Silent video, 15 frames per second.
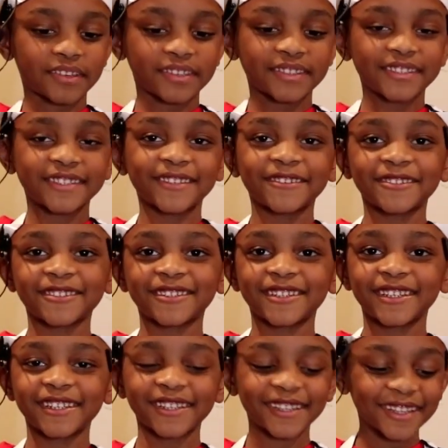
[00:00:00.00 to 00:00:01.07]

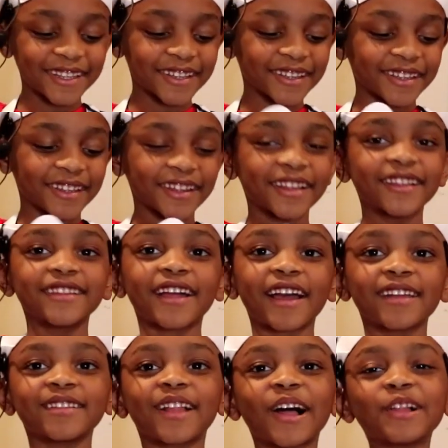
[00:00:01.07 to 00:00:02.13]
Sizzling. Like
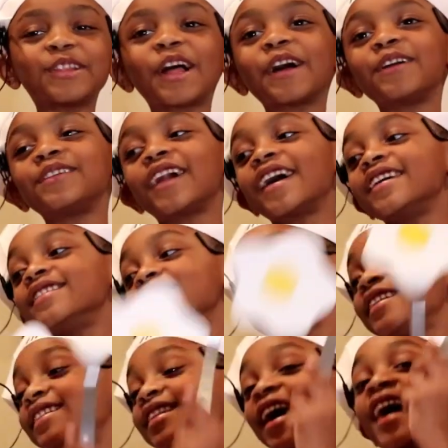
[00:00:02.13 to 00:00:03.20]

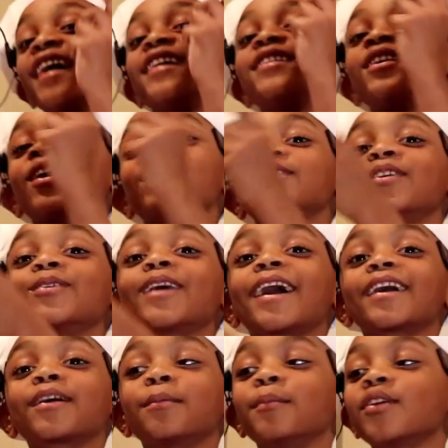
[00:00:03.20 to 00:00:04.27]
y'all know
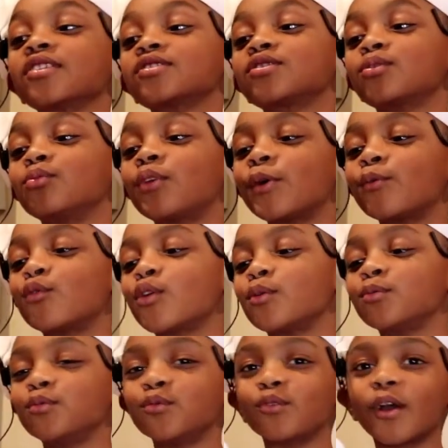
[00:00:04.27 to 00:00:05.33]
that commercial
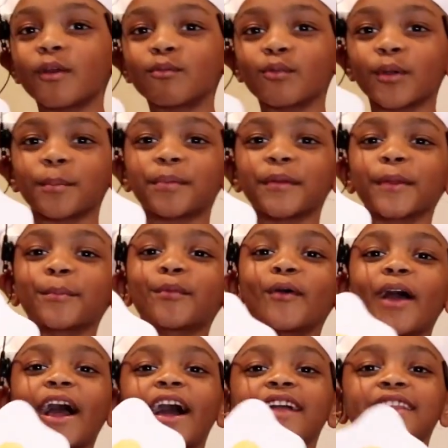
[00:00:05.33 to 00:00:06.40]
when people
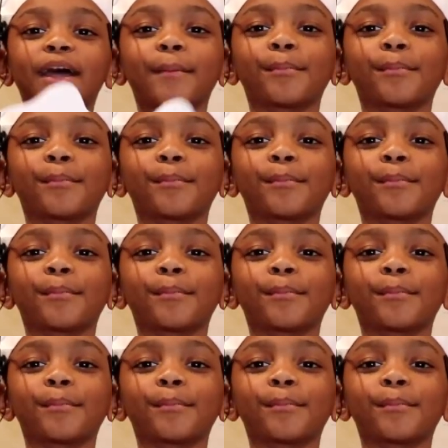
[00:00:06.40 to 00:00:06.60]
had that